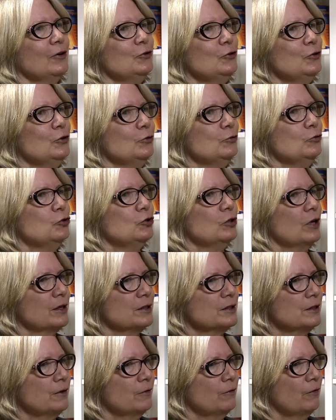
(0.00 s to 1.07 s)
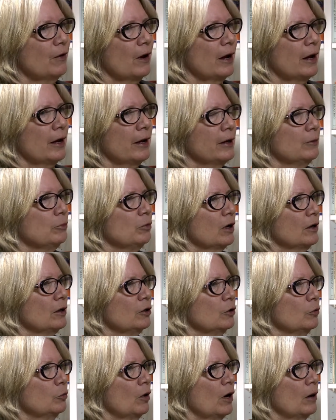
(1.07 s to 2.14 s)
to justify, you
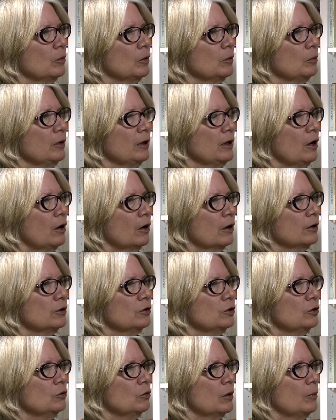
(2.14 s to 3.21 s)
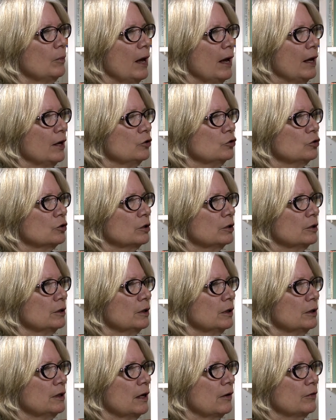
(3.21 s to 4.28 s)
know, probably hard to imagine
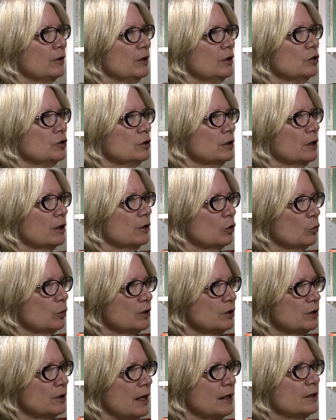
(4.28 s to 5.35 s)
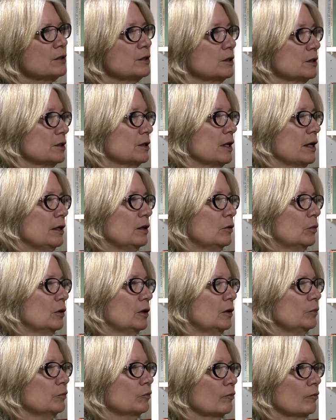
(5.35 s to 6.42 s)
a definition under which that's
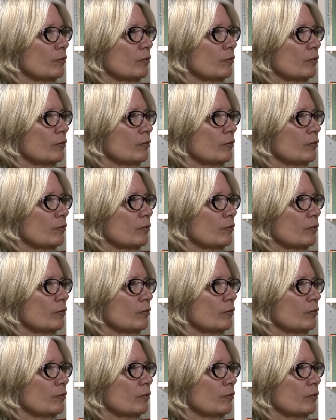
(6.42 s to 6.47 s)
sustainable.